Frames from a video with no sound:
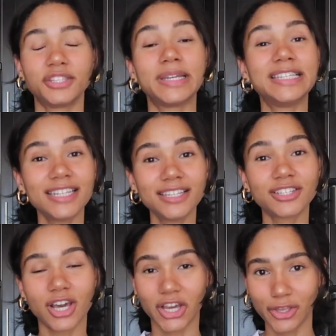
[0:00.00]
So I did
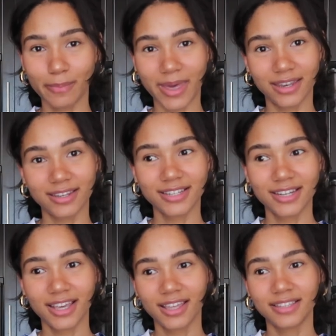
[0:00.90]
document
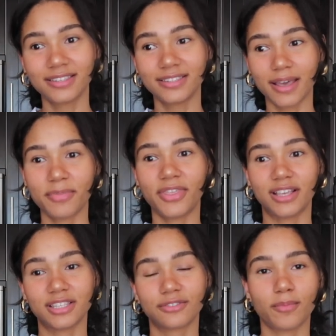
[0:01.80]
some
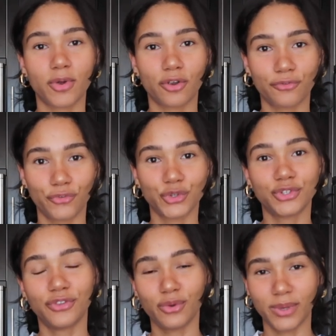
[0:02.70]
things from her
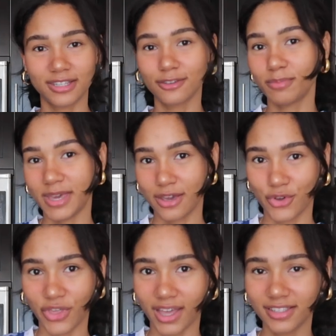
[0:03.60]
first few weeks of being
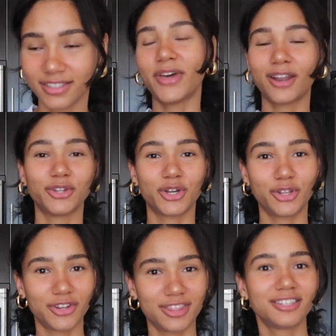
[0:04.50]
with us that I'll
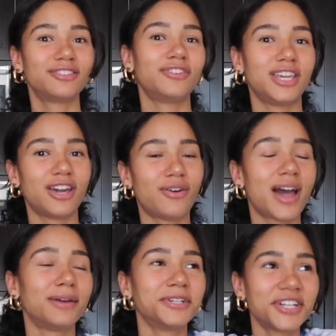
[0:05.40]
include in this video.
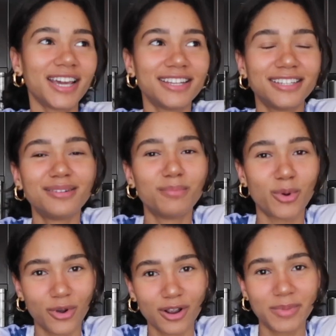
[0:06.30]
I wish I had done
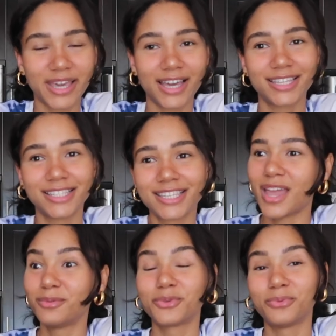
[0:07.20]
more because
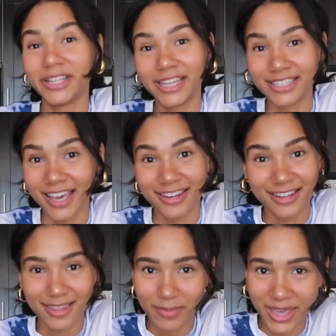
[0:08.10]
I was really excited
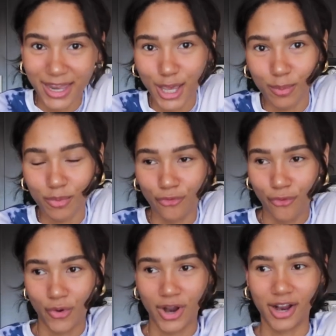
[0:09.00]
in the beginning
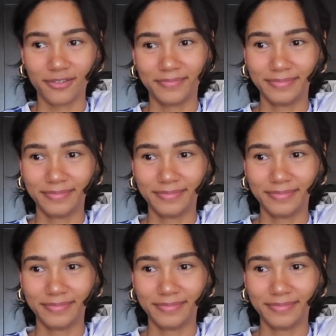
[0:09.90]
before